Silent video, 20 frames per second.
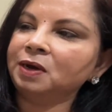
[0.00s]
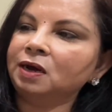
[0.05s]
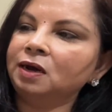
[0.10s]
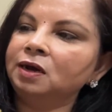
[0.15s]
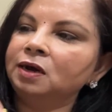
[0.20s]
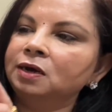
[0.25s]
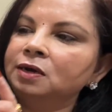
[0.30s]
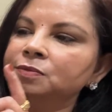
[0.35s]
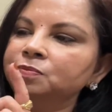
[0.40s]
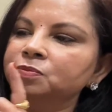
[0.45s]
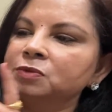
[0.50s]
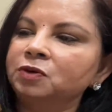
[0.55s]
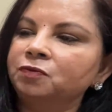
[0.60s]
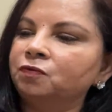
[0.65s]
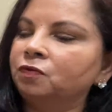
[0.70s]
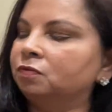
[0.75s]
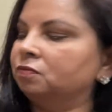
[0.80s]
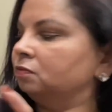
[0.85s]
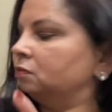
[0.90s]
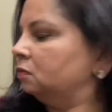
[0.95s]
I
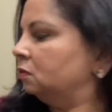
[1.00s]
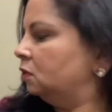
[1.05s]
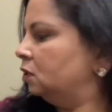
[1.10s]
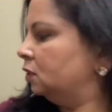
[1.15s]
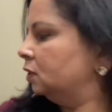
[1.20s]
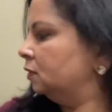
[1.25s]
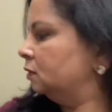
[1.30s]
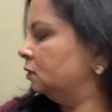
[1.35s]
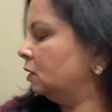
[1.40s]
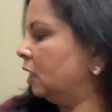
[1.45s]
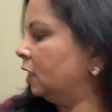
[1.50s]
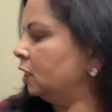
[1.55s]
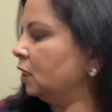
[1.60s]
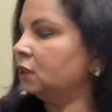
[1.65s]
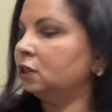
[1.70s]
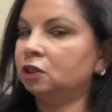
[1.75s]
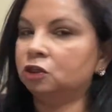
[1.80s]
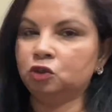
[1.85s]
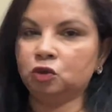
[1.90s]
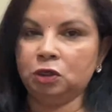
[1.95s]

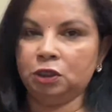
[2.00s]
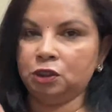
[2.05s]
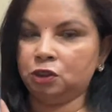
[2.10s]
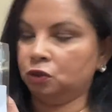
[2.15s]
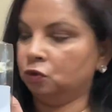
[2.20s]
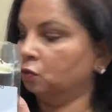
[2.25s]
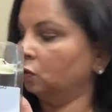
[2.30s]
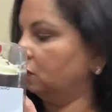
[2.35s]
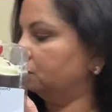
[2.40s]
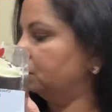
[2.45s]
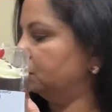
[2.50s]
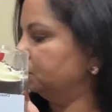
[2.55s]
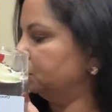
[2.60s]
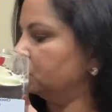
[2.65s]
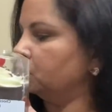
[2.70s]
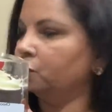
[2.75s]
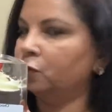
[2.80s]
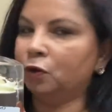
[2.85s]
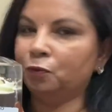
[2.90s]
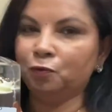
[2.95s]
got actually two of them.
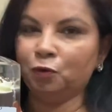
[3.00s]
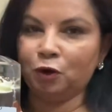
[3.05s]
So one for